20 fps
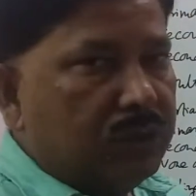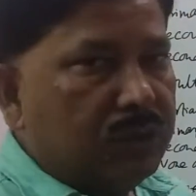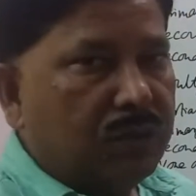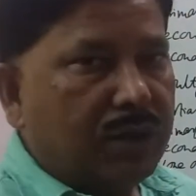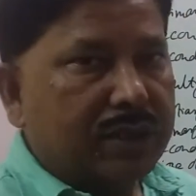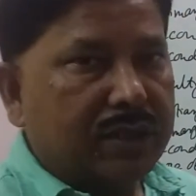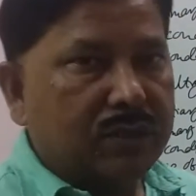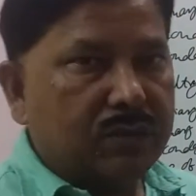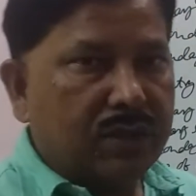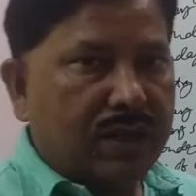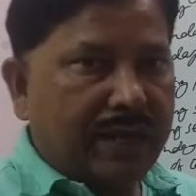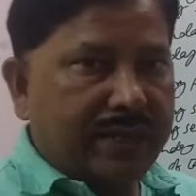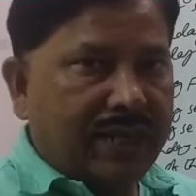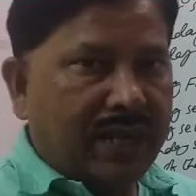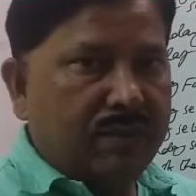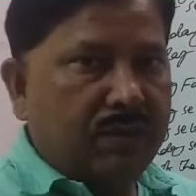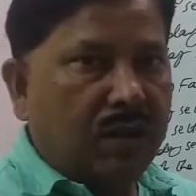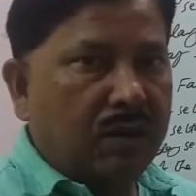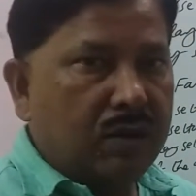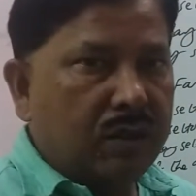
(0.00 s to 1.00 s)
whatever I
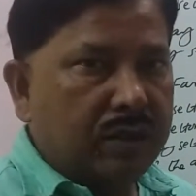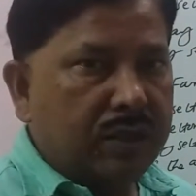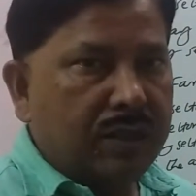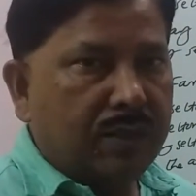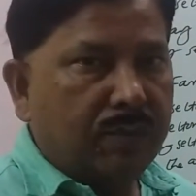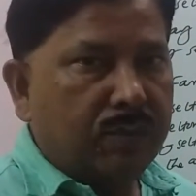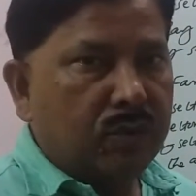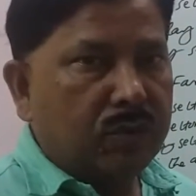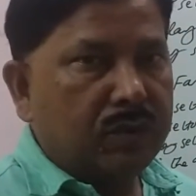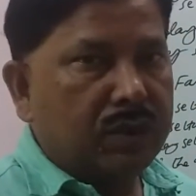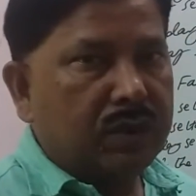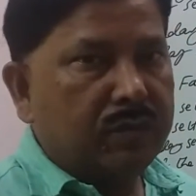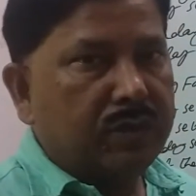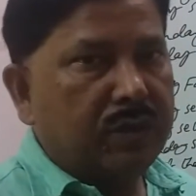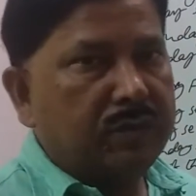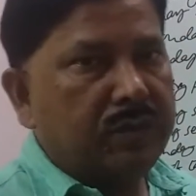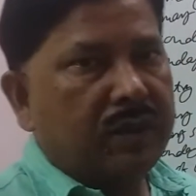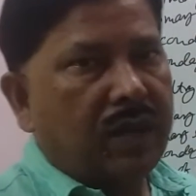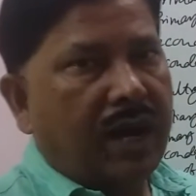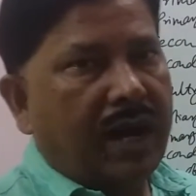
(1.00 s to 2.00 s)
have already uploaded,
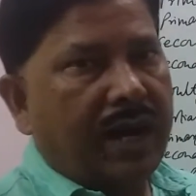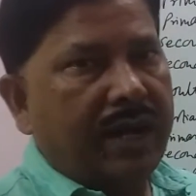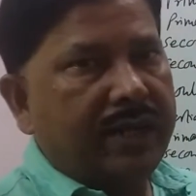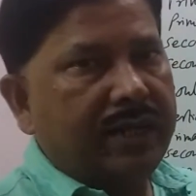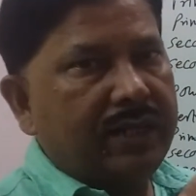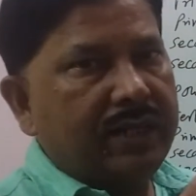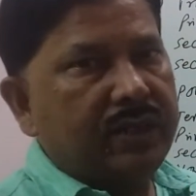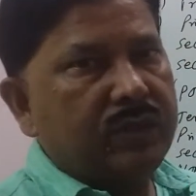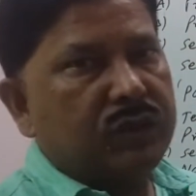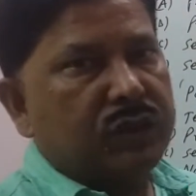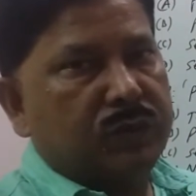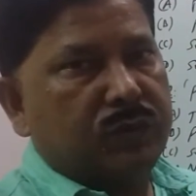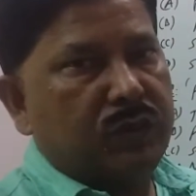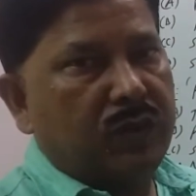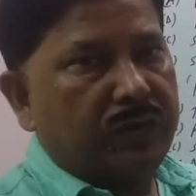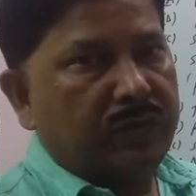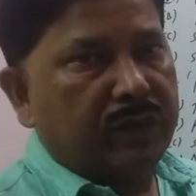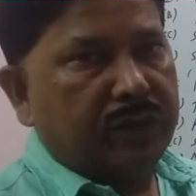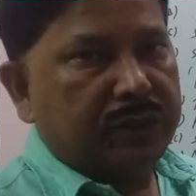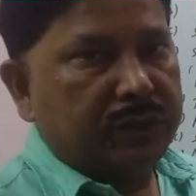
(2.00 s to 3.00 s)
will be highly useful
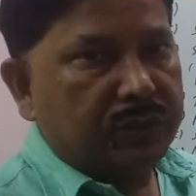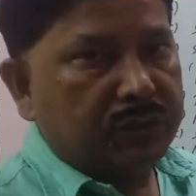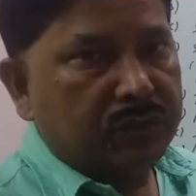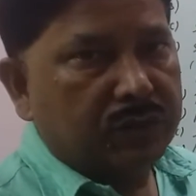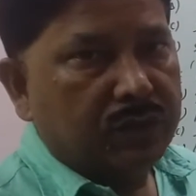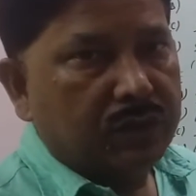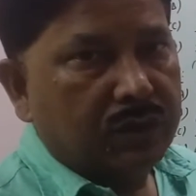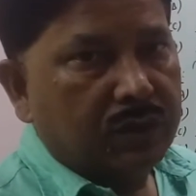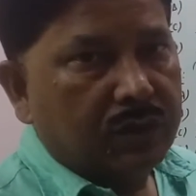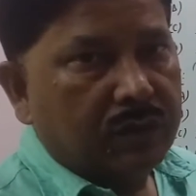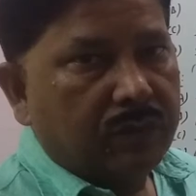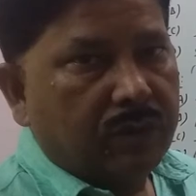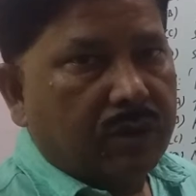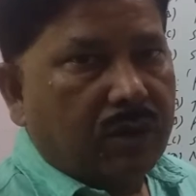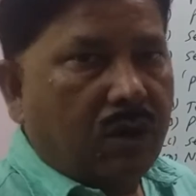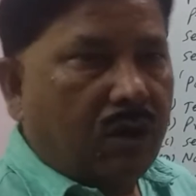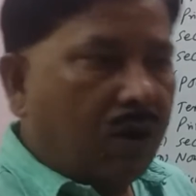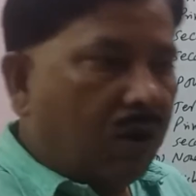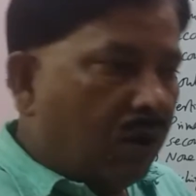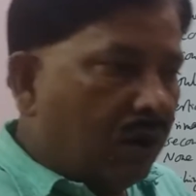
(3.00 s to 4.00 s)
for you for
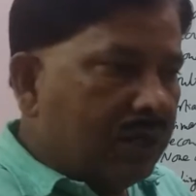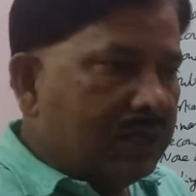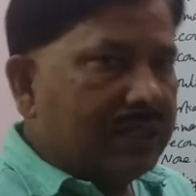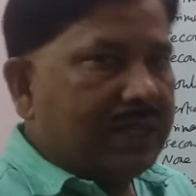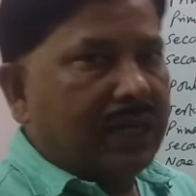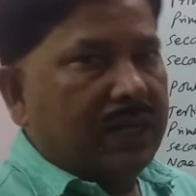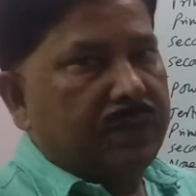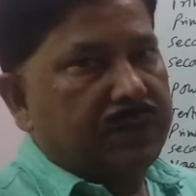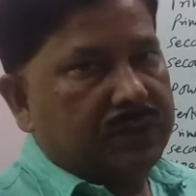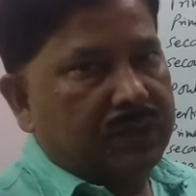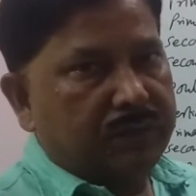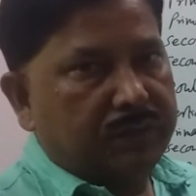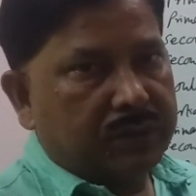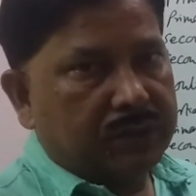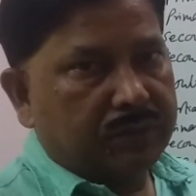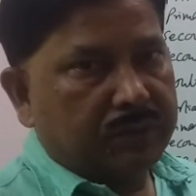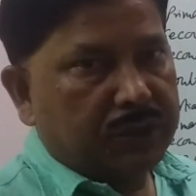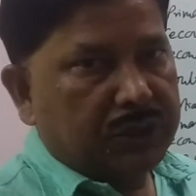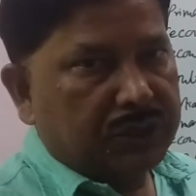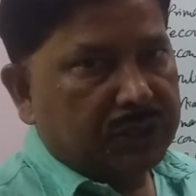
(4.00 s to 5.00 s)
all types of
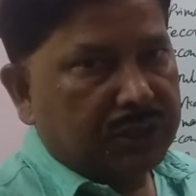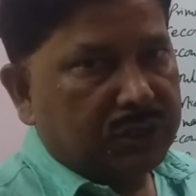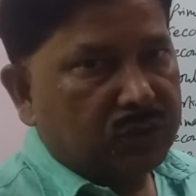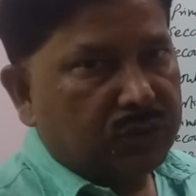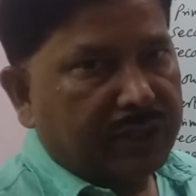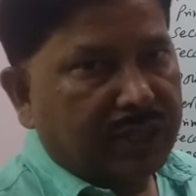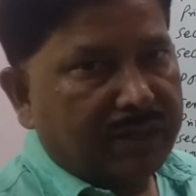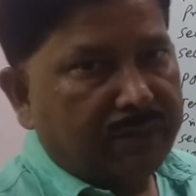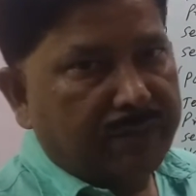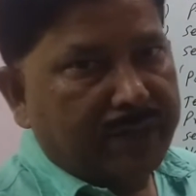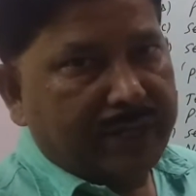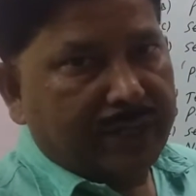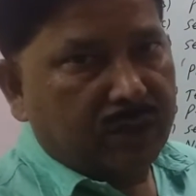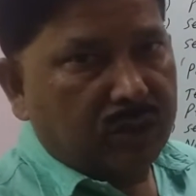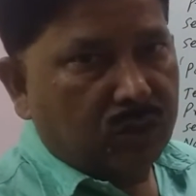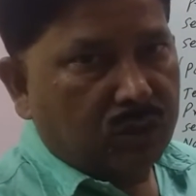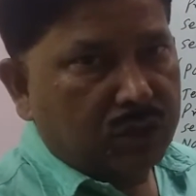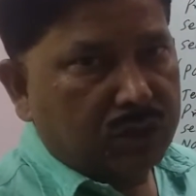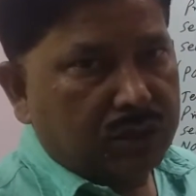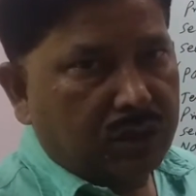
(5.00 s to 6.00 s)
preparation. You can make
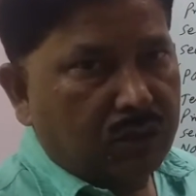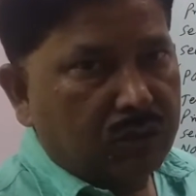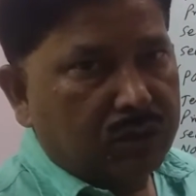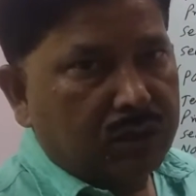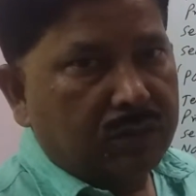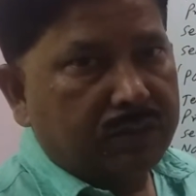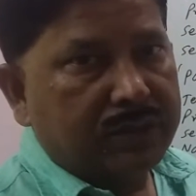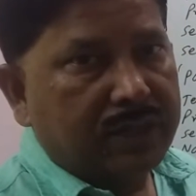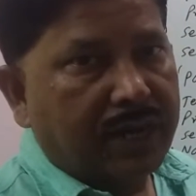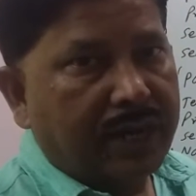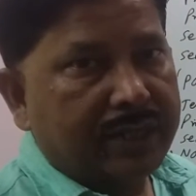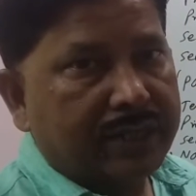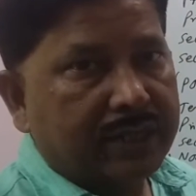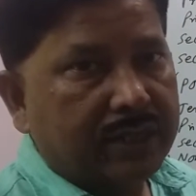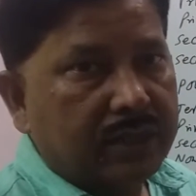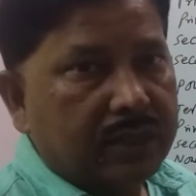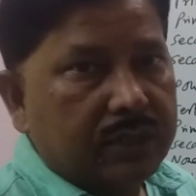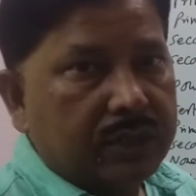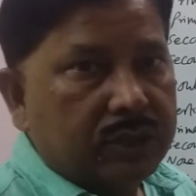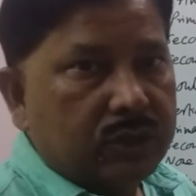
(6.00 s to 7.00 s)
notes out of that.
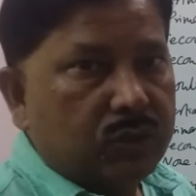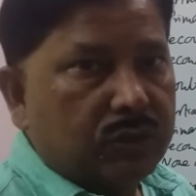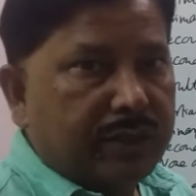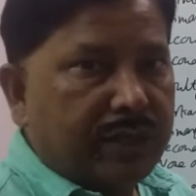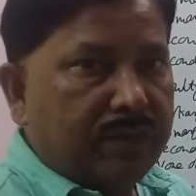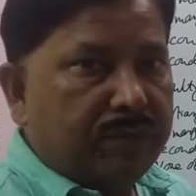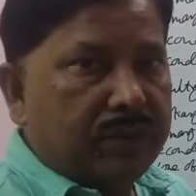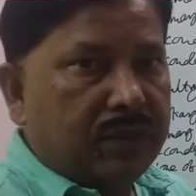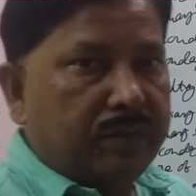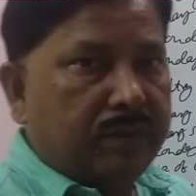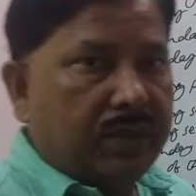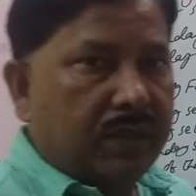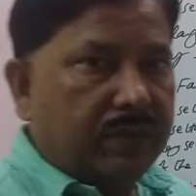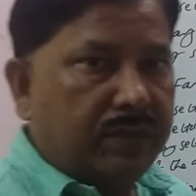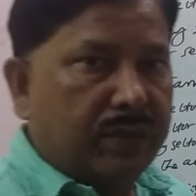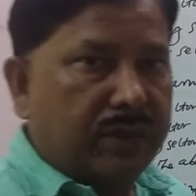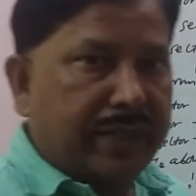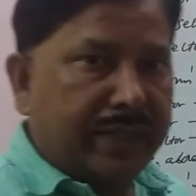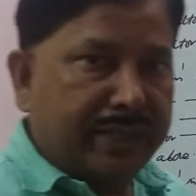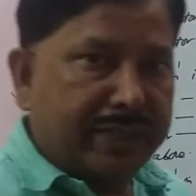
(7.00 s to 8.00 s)
You can prepare
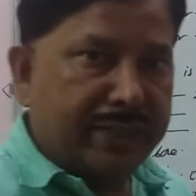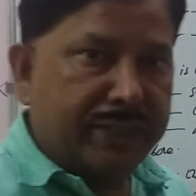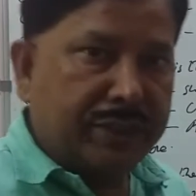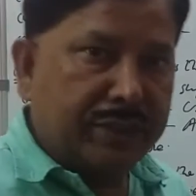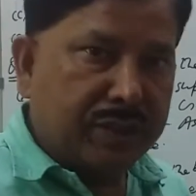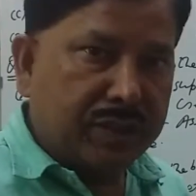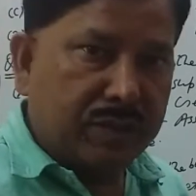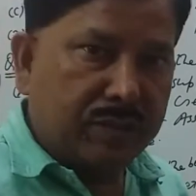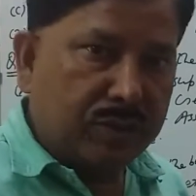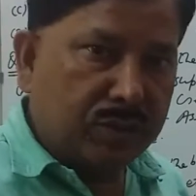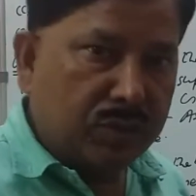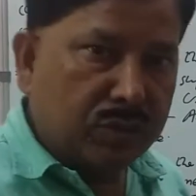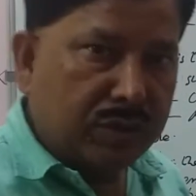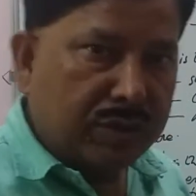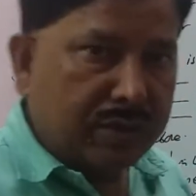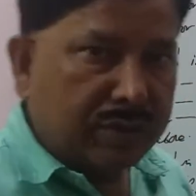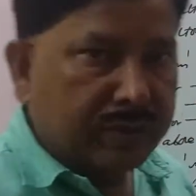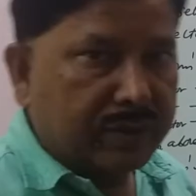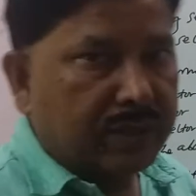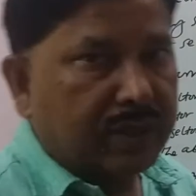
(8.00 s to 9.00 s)
for any interview
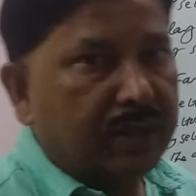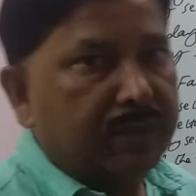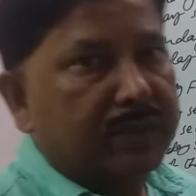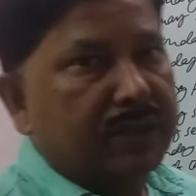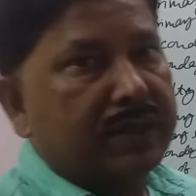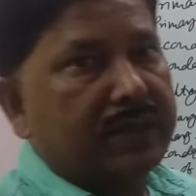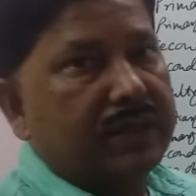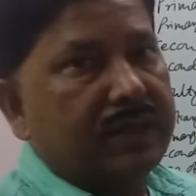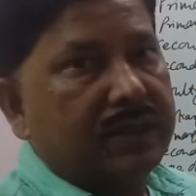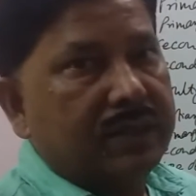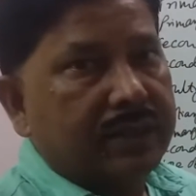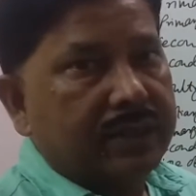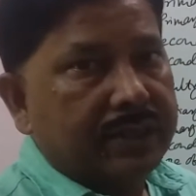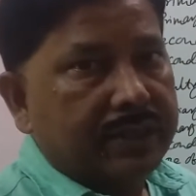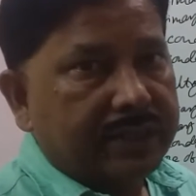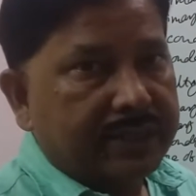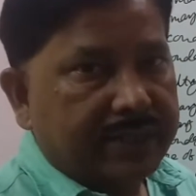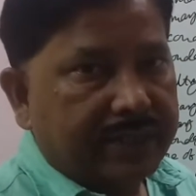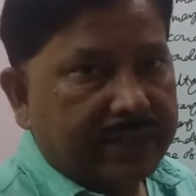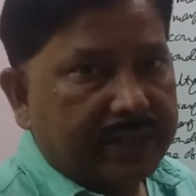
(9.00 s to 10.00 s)
in coming
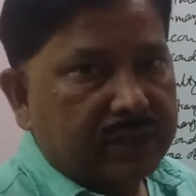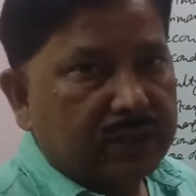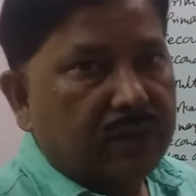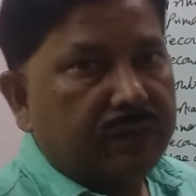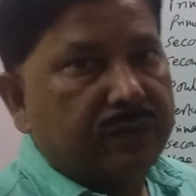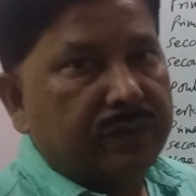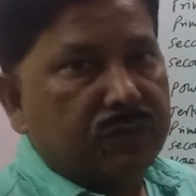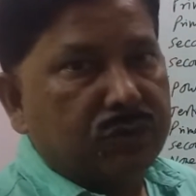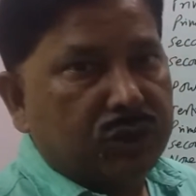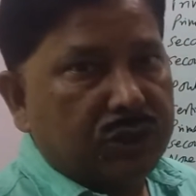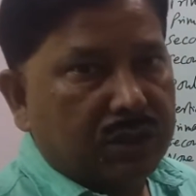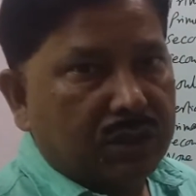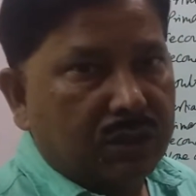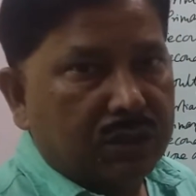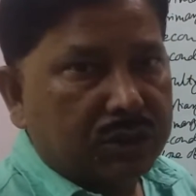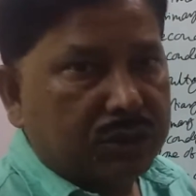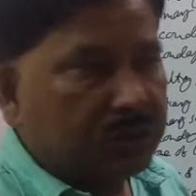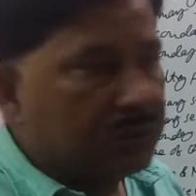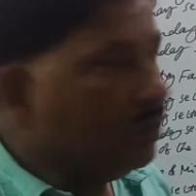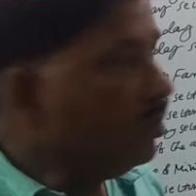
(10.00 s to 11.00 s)
days or future
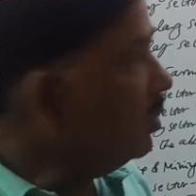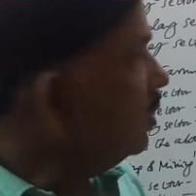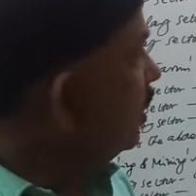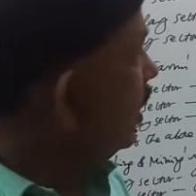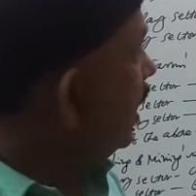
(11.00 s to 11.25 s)
also,